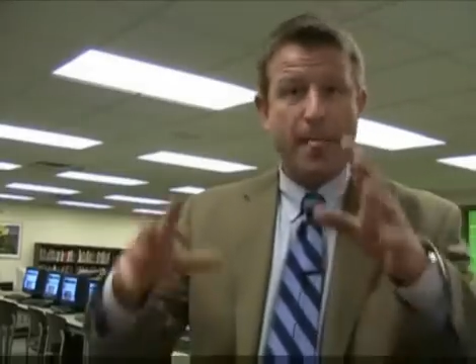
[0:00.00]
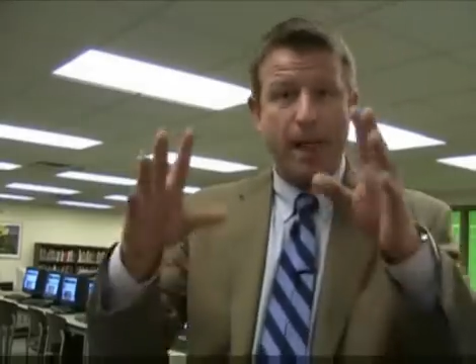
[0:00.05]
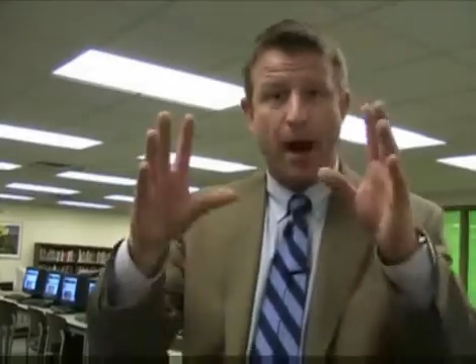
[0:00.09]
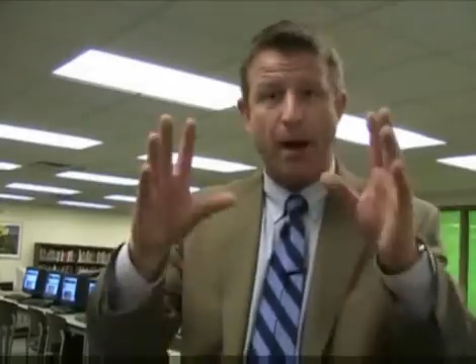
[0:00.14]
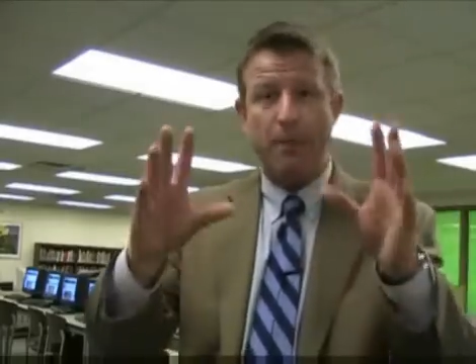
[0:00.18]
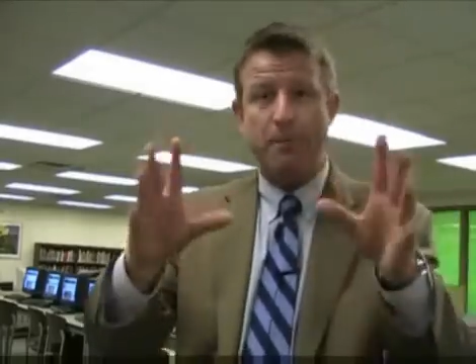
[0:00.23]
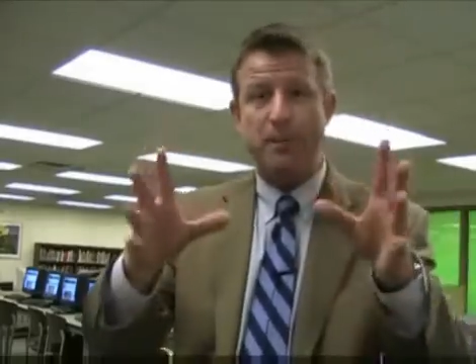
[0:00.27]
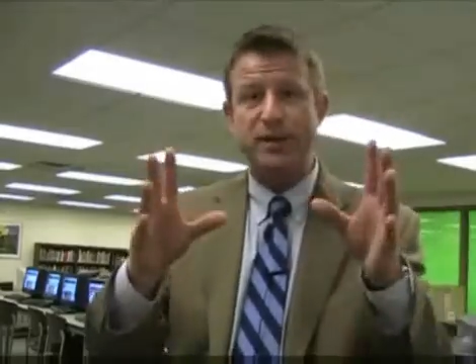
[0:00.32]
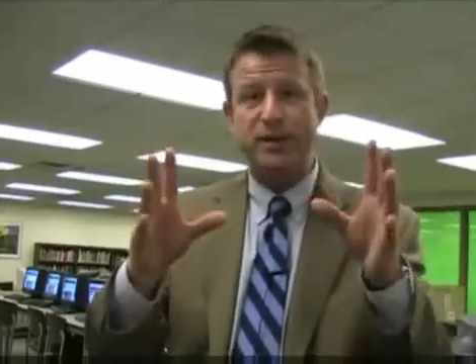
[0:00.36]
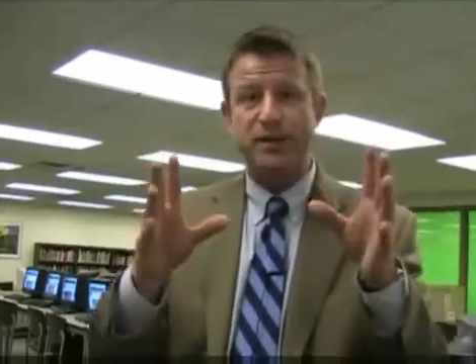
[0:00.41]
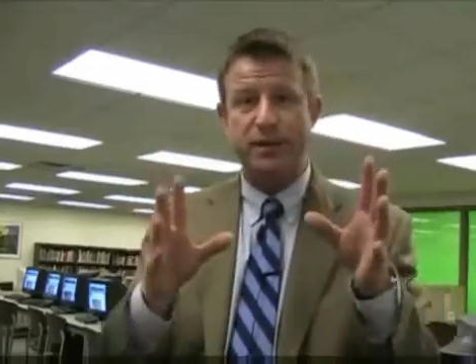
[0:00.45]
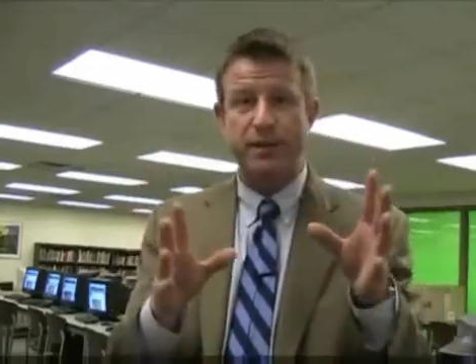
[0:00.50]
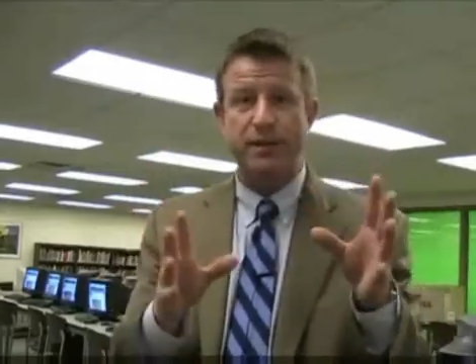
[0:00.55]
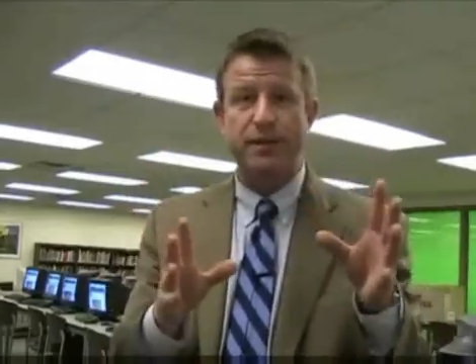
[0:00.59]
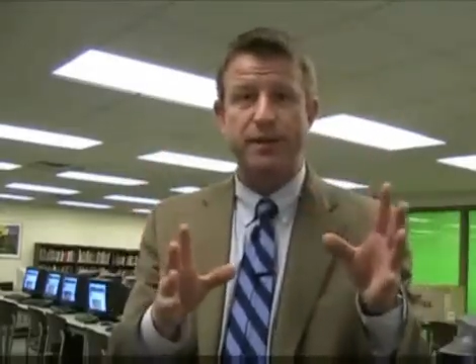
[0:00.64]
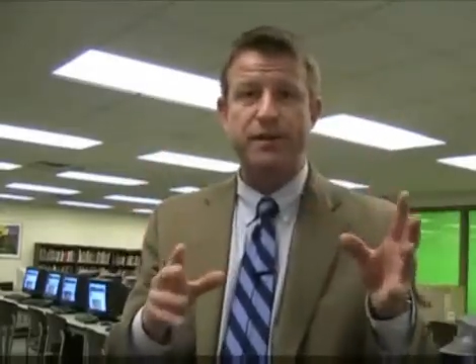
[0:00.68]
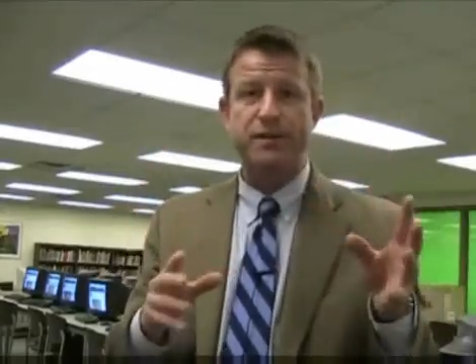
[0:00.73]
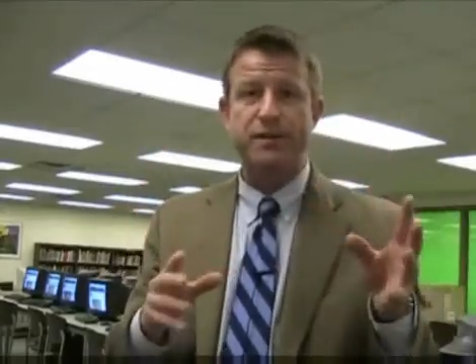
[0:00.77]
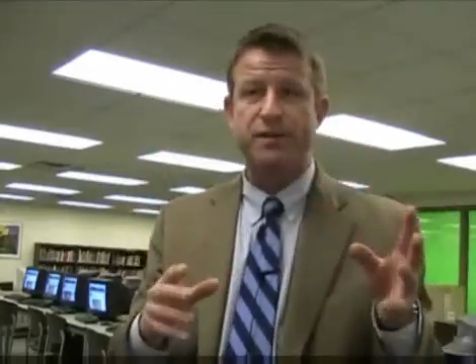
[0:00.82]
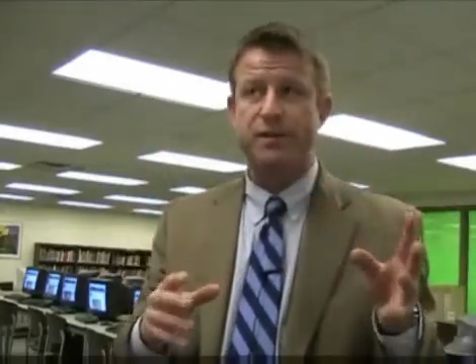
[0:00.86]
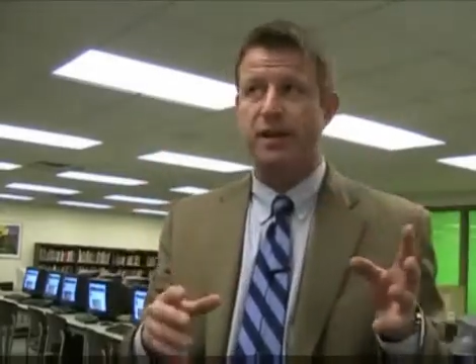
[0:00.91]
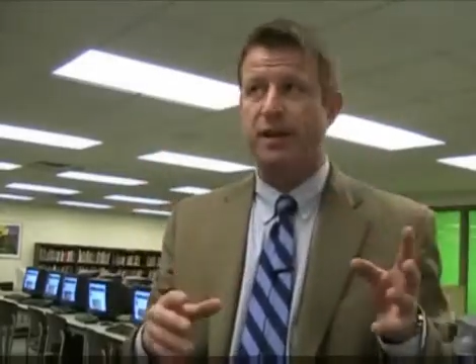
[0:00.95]
up until
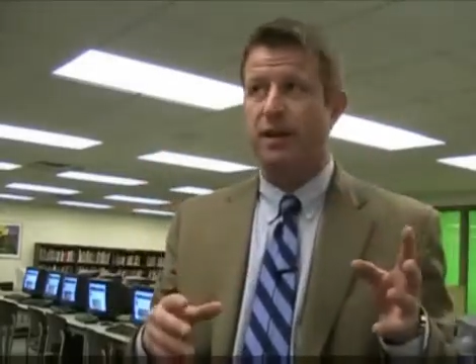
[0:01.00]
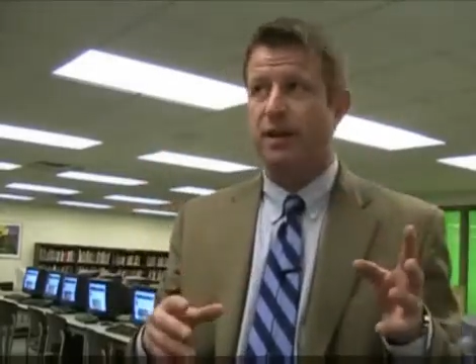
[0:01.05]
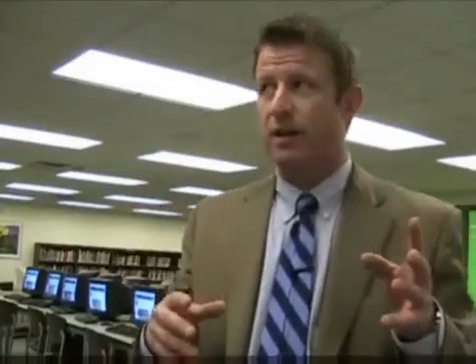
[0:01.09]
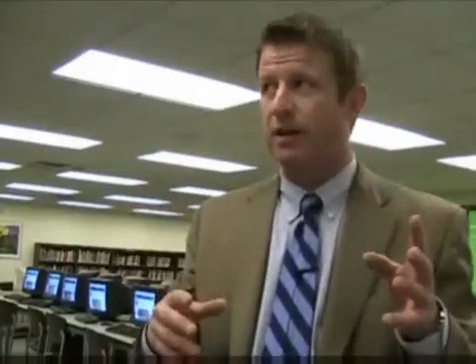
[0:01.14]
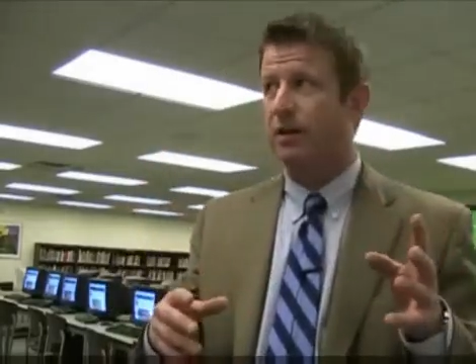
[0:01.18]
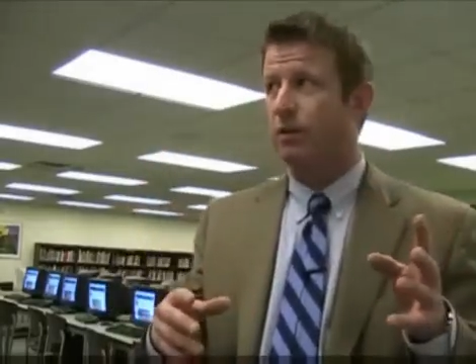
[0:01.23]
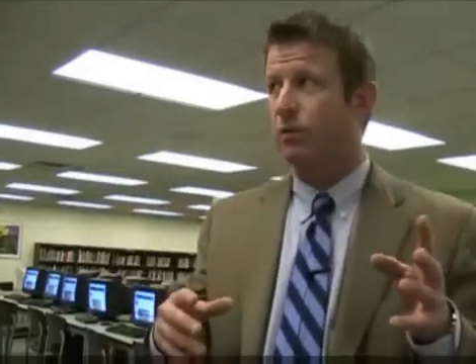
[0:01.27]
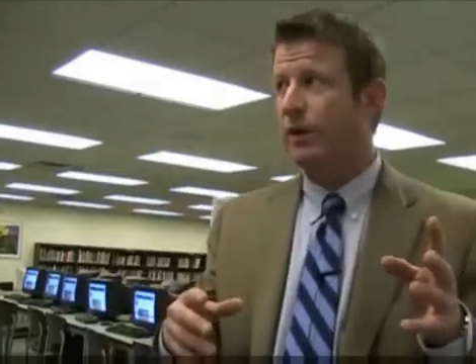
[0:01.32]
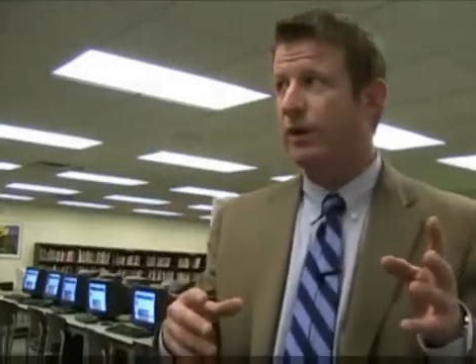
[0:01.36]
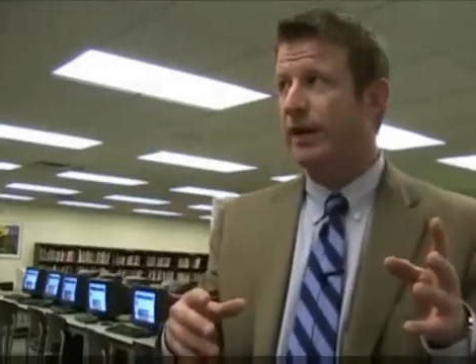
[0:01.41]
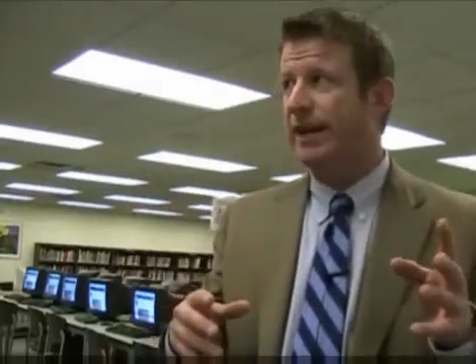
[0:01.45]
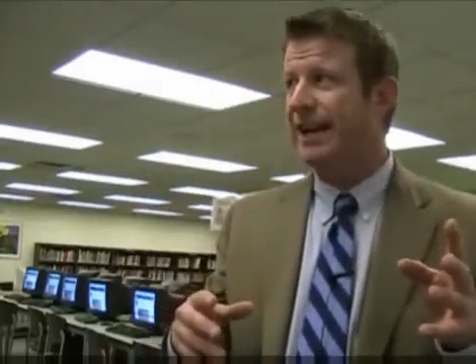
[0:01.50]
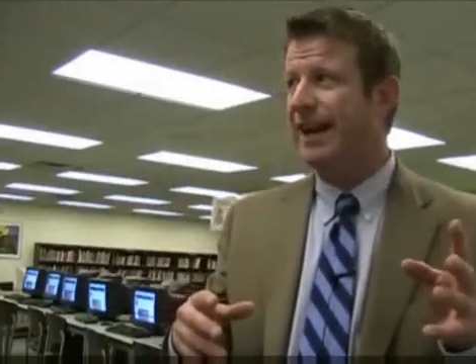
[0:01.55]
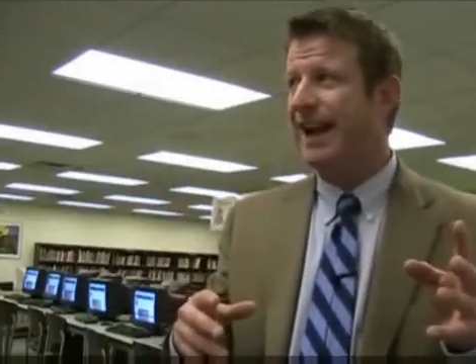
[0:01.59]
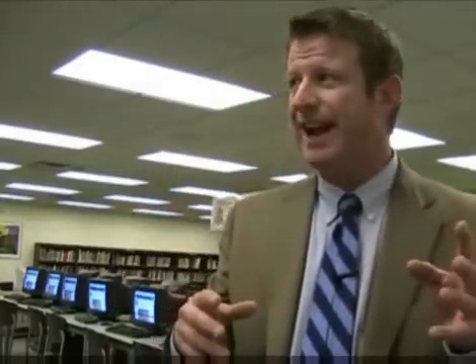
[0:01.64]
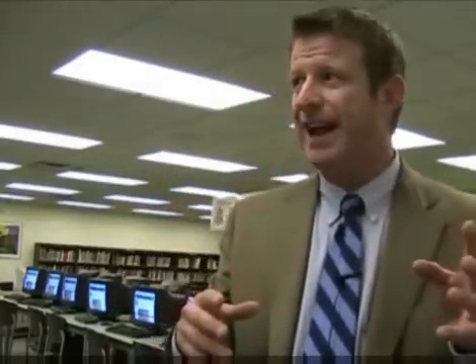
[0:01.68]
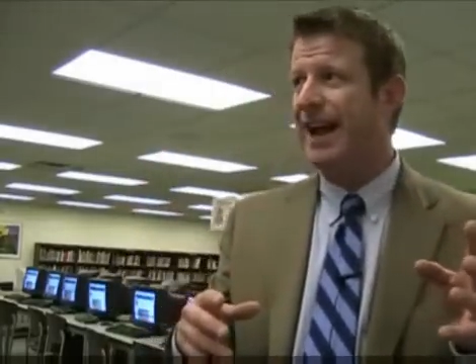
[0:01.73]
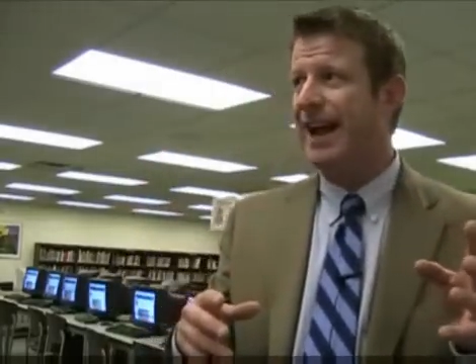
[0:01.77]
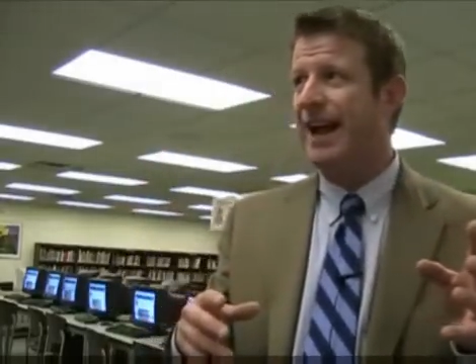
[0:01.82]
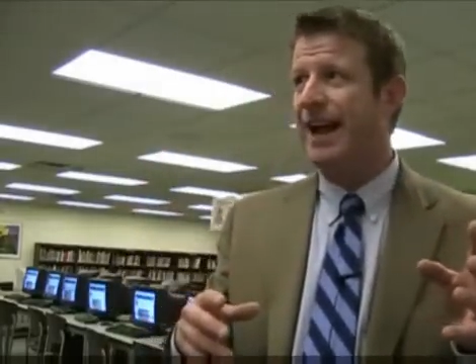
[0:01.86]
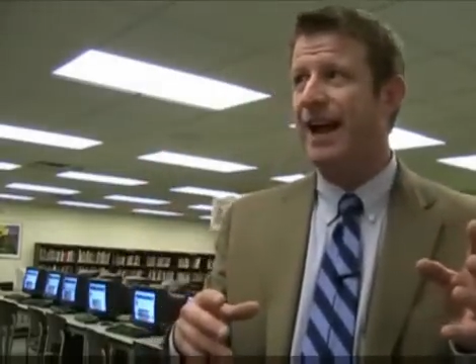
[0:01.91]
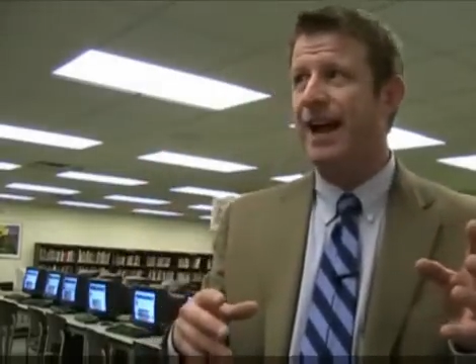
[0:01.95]
this year, we
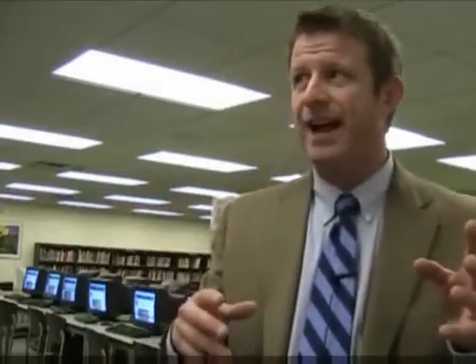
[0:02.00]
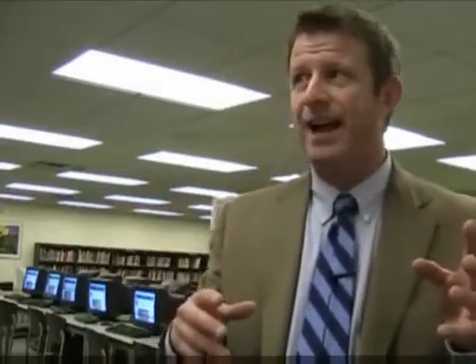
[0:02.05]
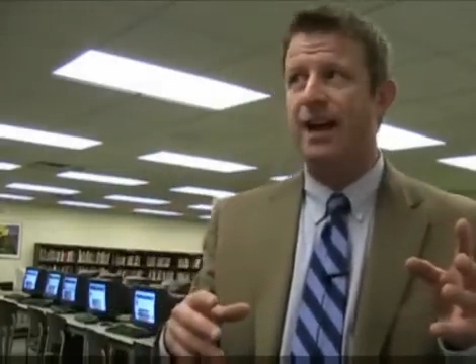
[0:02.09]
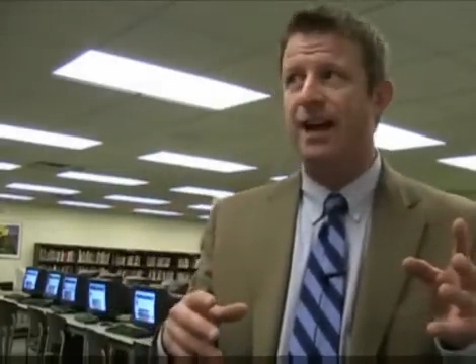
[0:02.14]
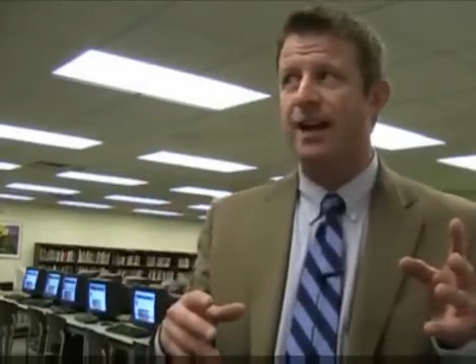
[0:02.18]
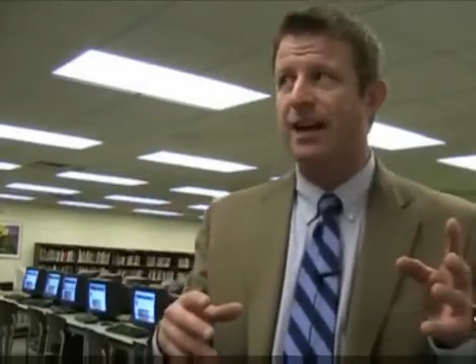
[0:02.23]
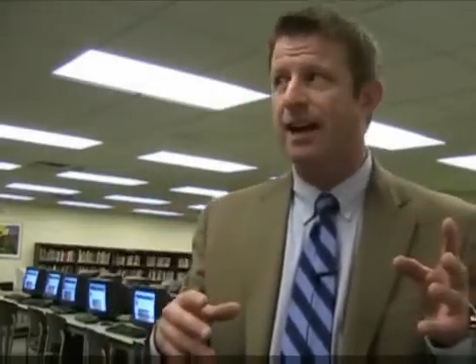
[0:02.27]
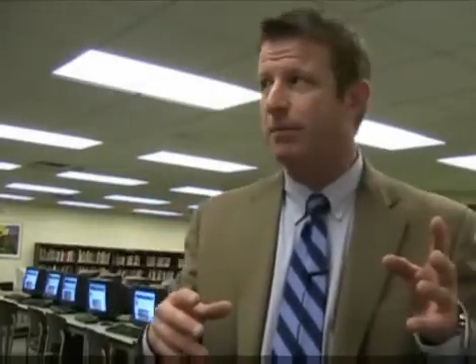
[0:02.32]
had,